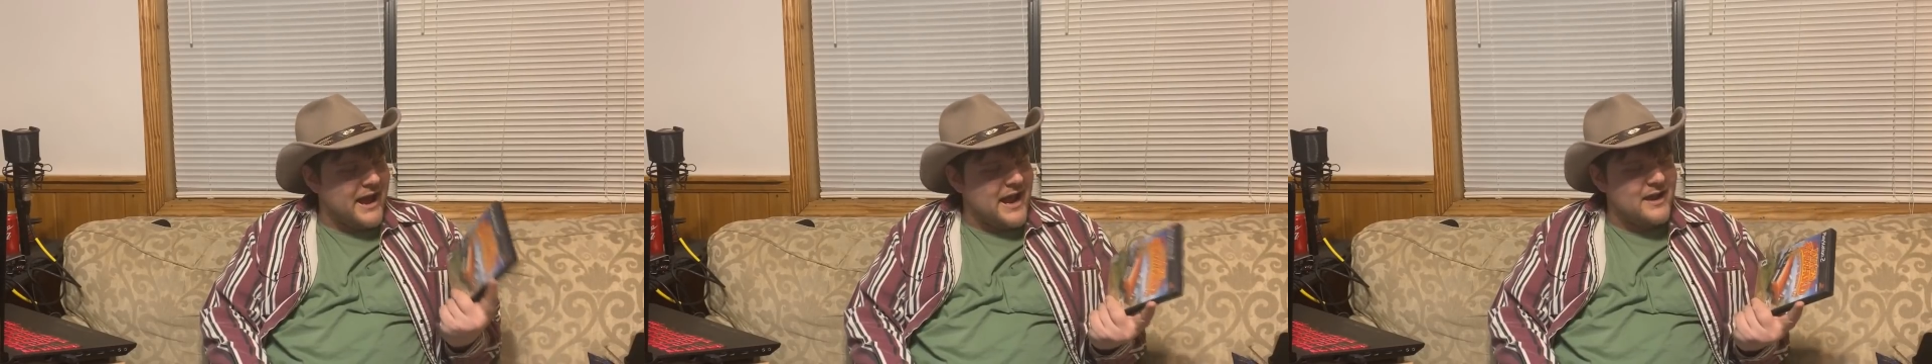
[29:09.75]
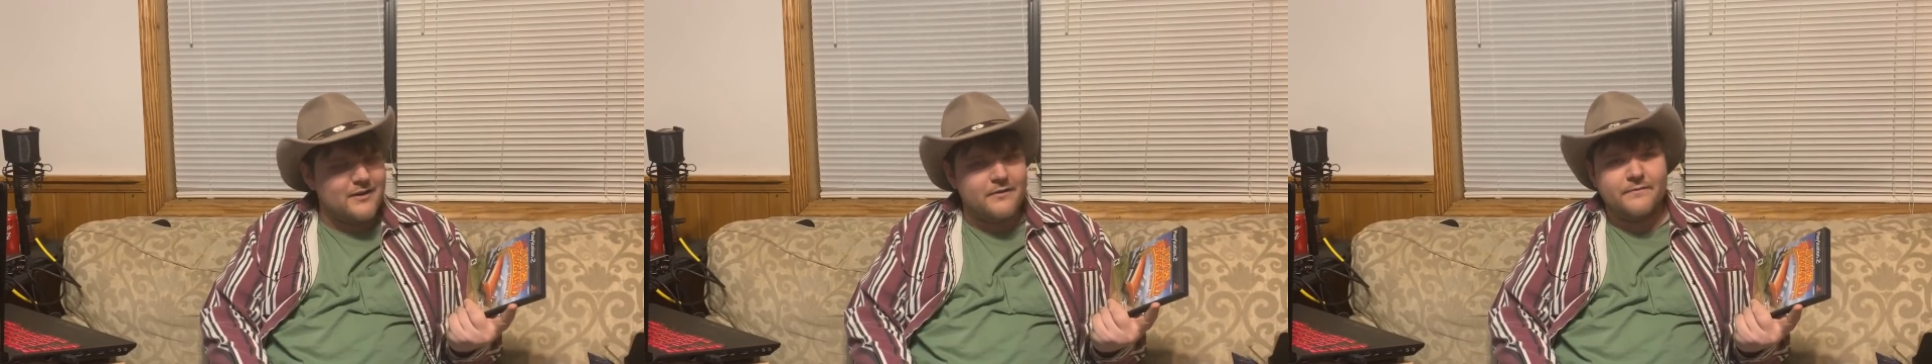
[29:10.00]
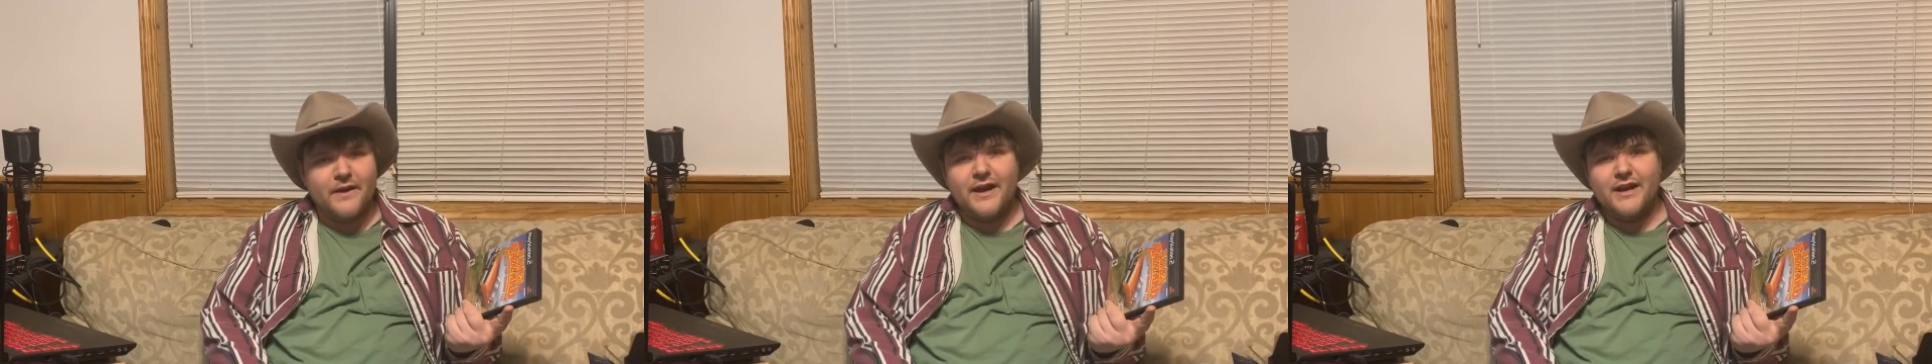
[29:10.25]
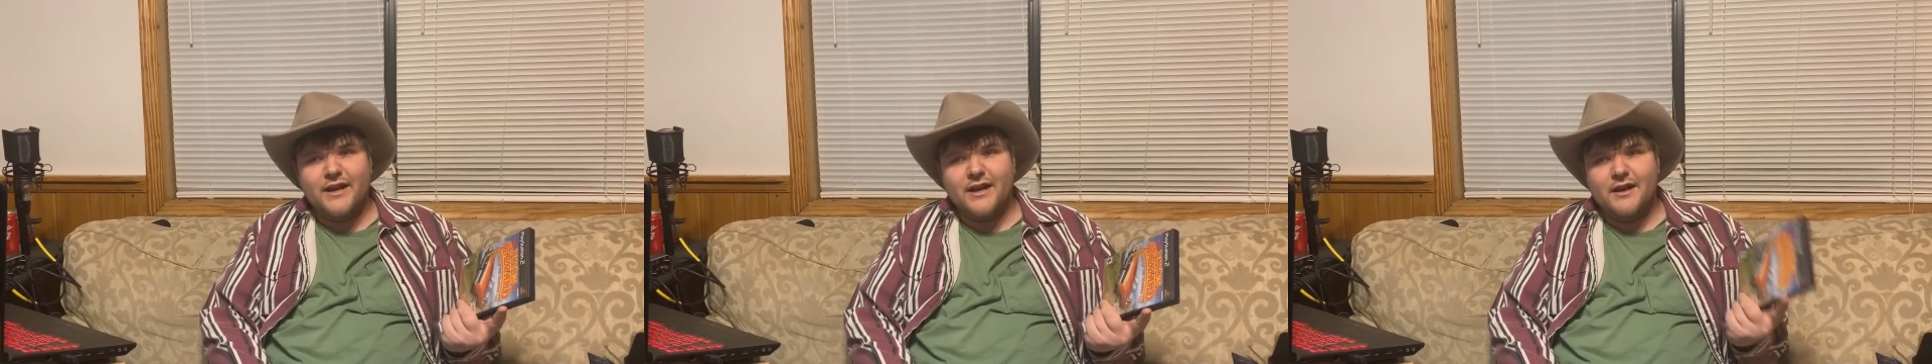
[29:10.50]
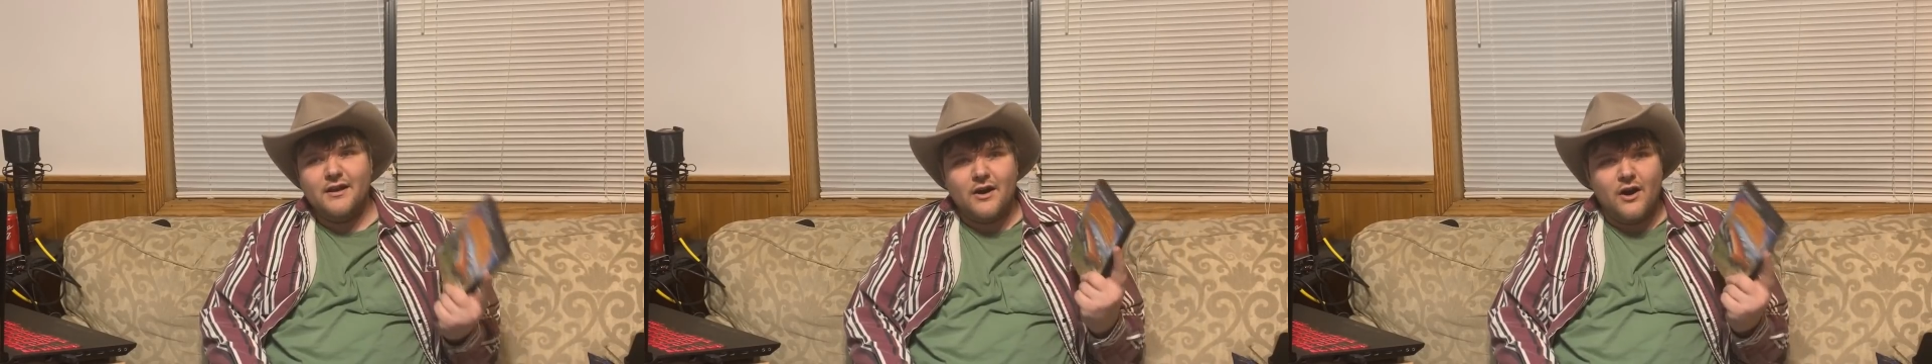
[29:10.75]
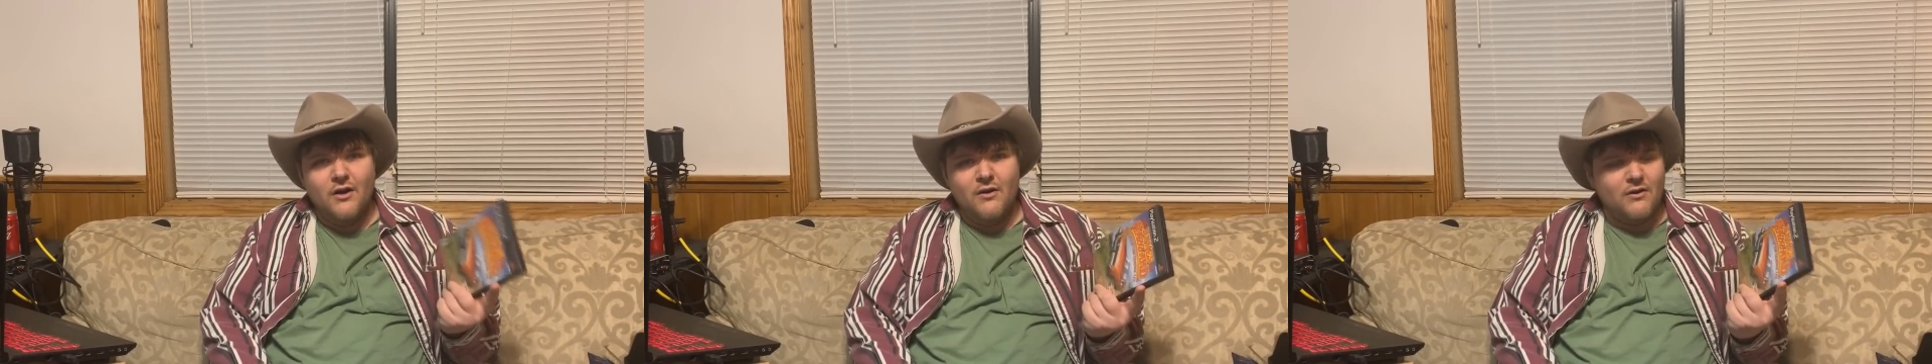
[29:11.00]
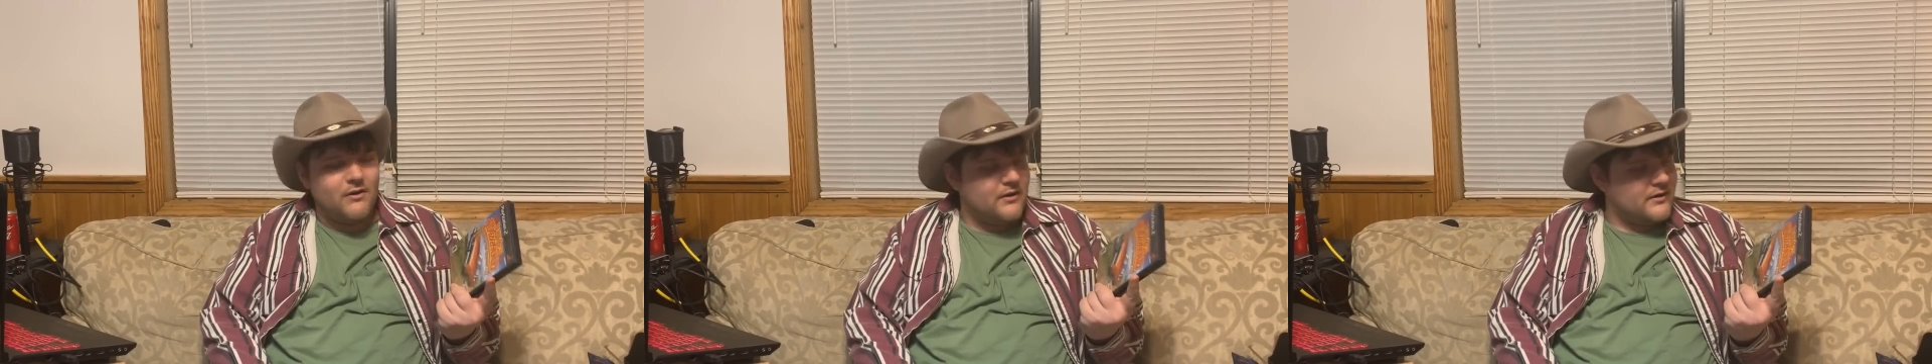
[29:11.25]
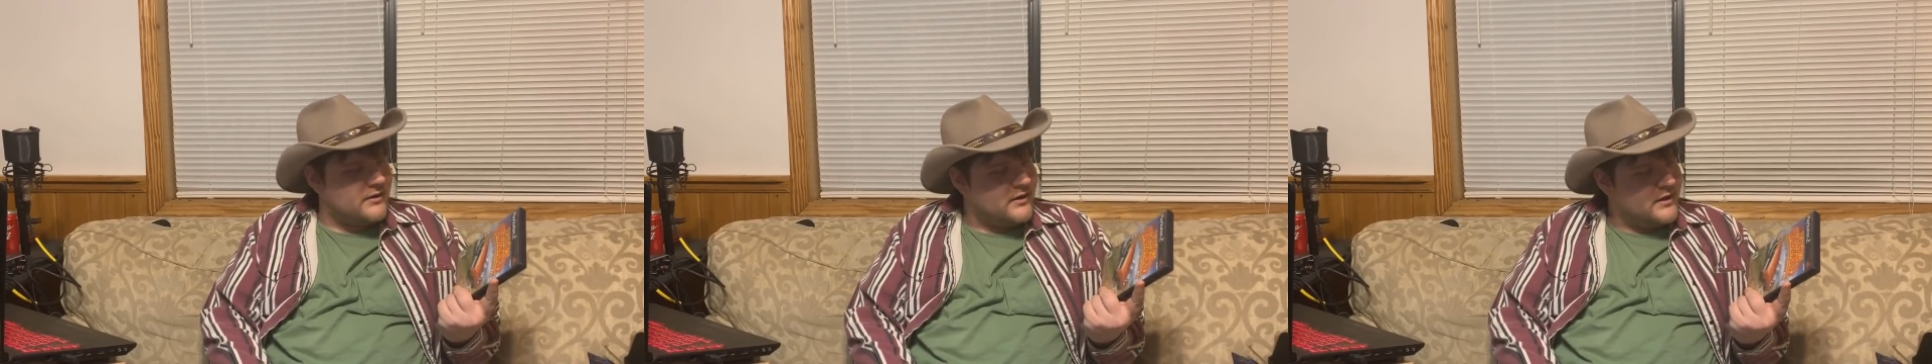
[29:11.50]
aggravating and
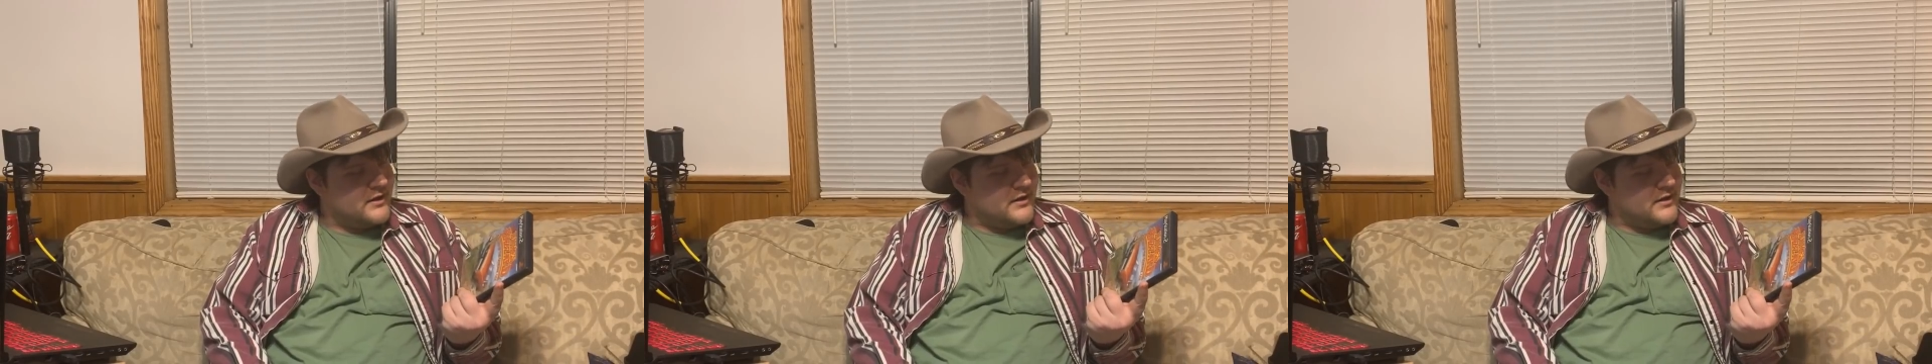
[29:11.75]
hard